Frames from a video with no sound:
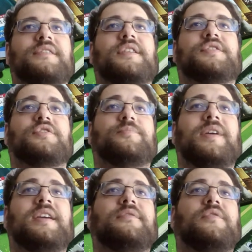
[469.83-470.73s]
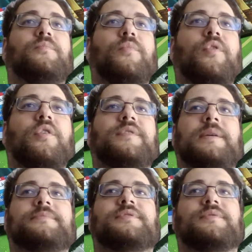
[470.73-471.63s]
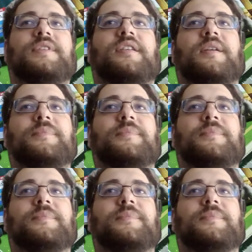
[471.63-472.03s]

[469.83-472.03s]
there should be even more of them so their